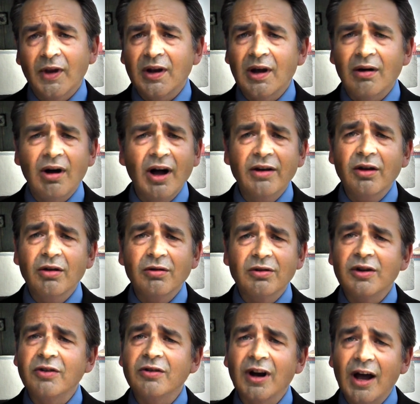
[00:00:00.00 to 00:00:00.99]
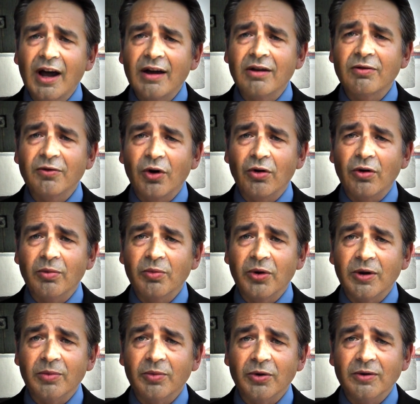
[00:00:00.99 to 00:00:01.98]
Now, I don't dislike foreign
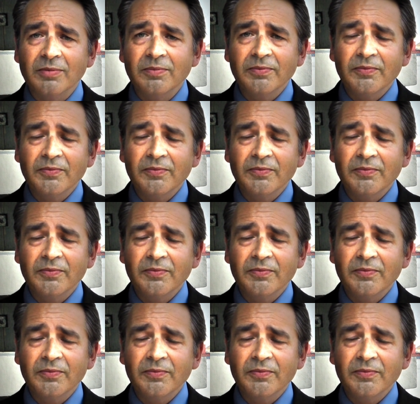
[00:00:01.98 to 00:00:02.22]
people.